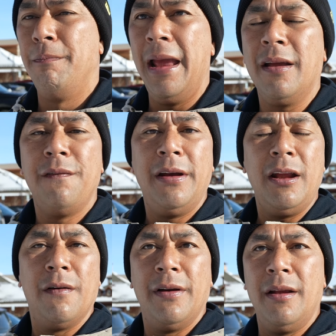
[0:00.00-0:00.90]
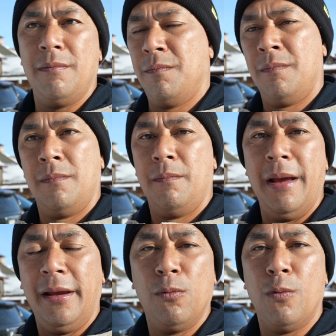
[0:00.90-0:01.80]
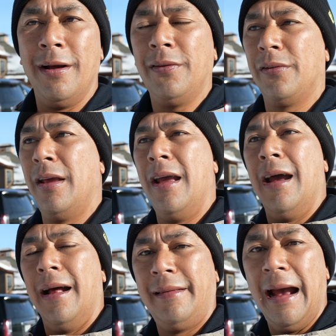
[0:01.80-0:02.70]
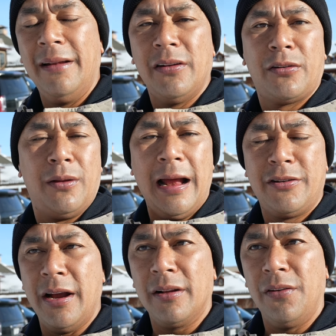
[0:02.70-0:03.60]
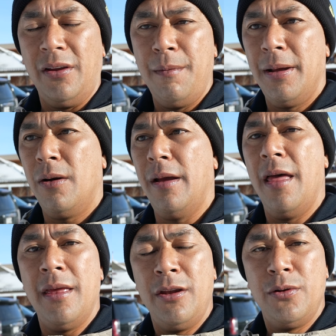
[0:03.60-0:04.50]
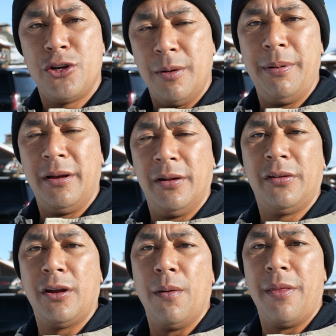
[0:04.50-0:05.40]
Make a video of it, make it once, attach it to that checklist email, and then you should be good to go